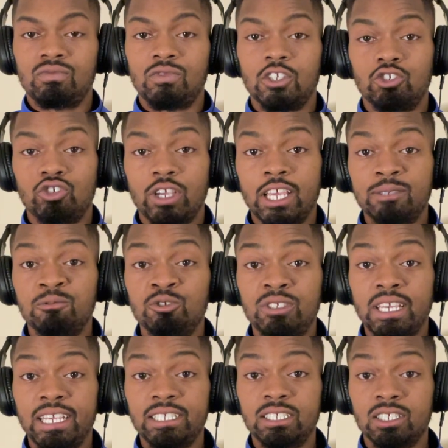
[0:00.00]
the
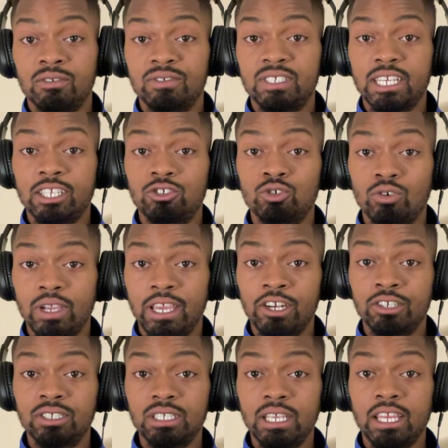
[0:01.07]
transmutation of sexual
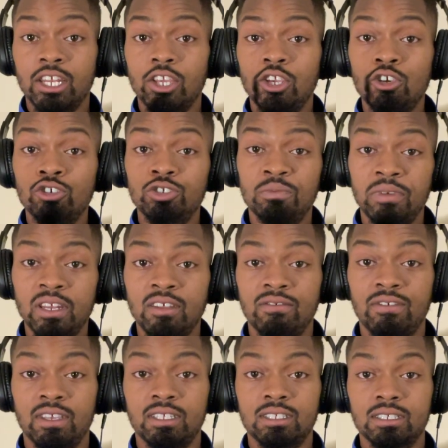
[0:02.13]
energy and the huge
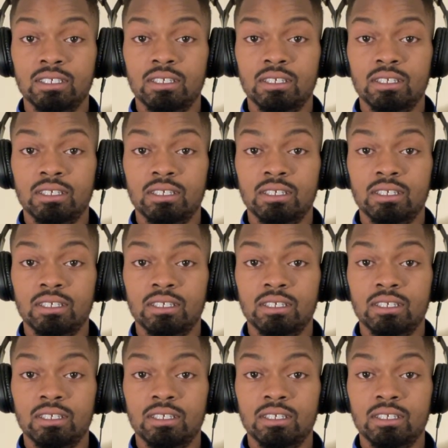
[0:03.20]
benefits.